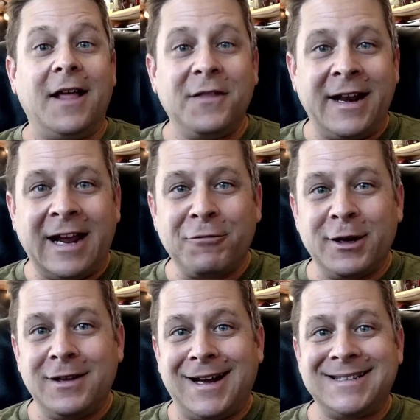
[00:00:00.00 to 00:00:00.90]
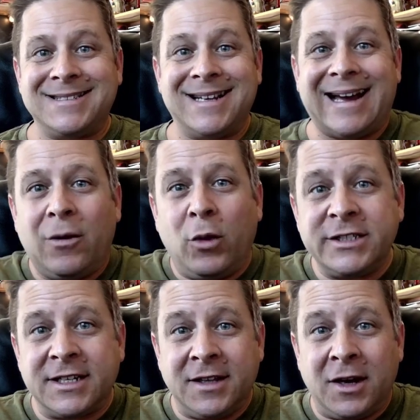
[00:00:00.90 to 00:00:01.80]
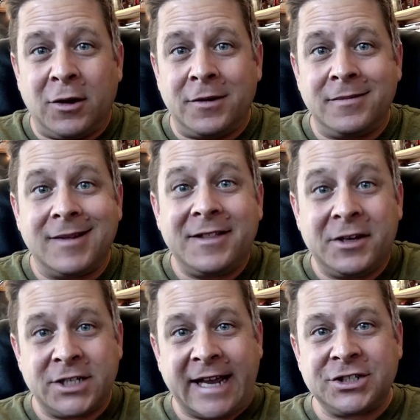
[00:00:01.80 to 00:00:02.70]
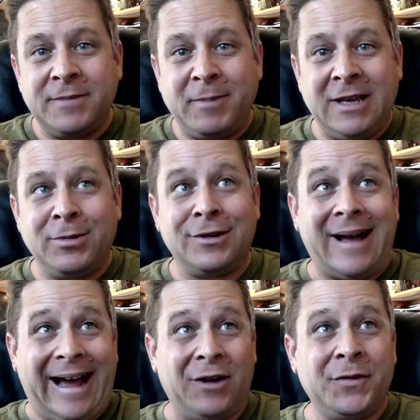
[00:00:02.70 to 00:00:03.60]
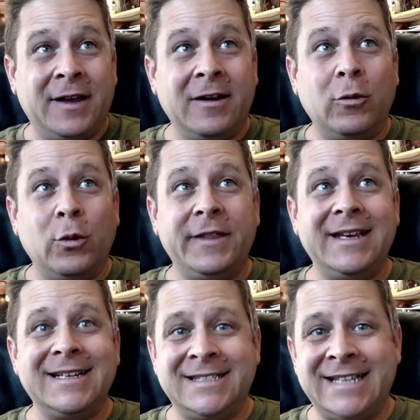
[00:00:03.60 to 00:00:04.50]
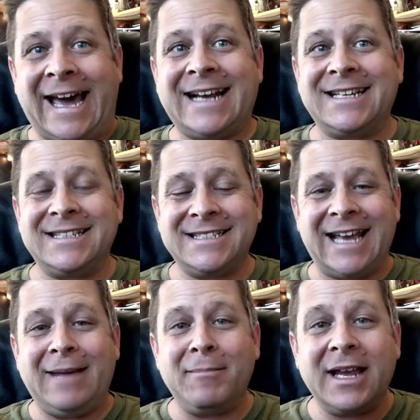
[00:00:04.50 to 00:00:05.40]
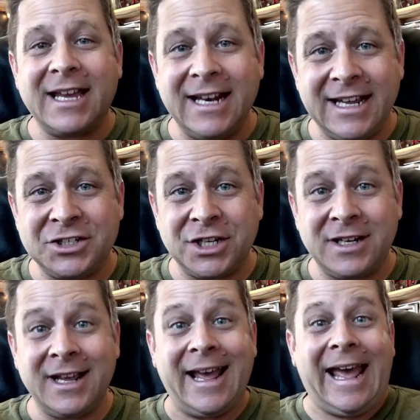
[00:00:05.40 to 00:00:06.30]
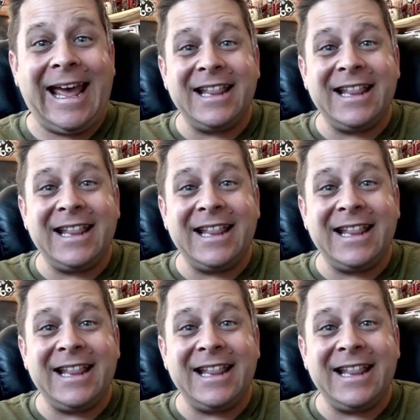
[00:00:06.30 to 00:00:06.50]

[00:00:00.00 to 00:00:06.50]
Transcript: Then I realized I wasn't alone. There's actually people out there with the exact same condition and